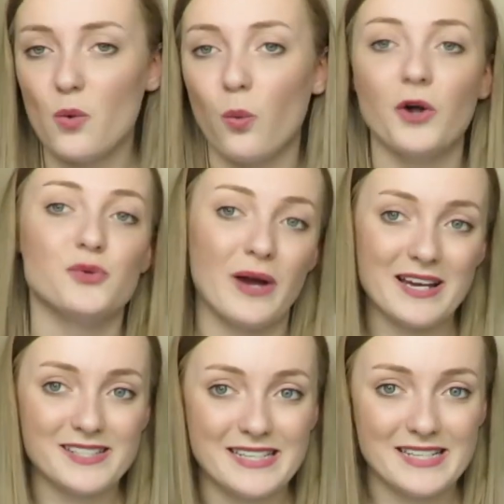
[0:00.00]
What do I
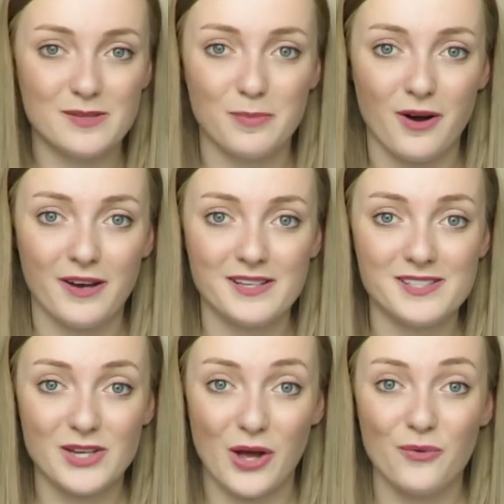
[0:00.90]
actually need to buy?
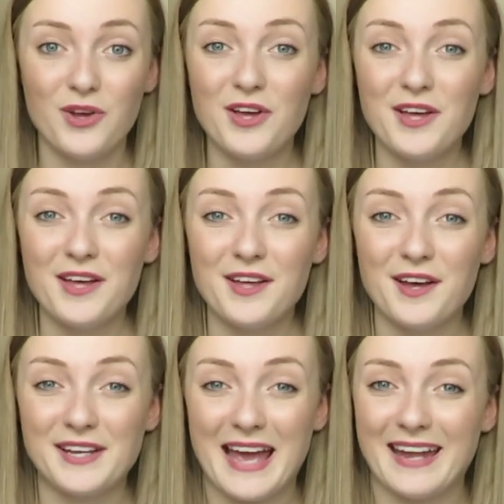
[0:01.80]
So
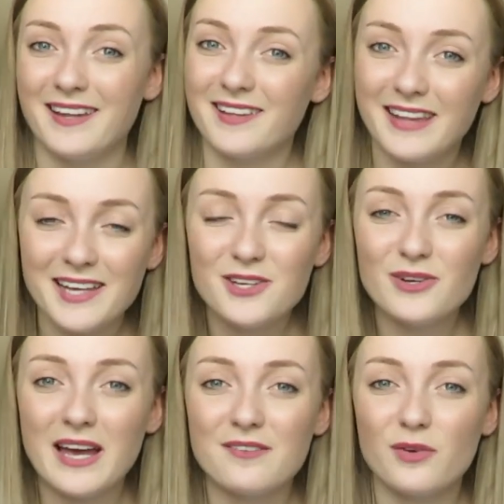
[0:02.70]
again, thank you
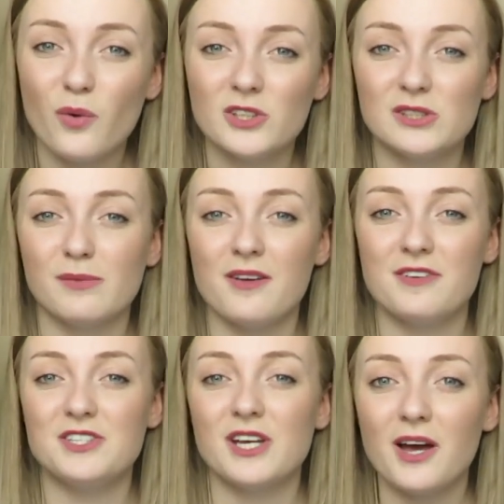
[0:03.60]
again for watching my
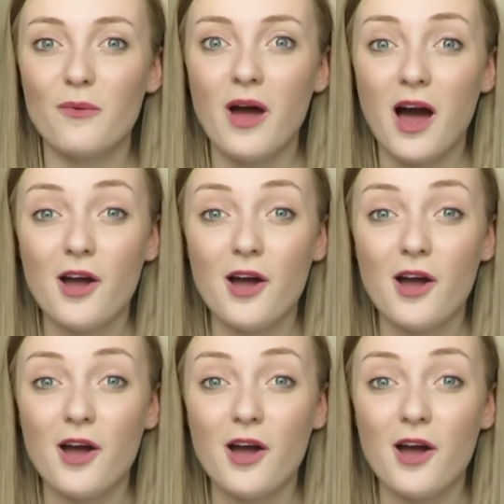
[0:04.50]
video.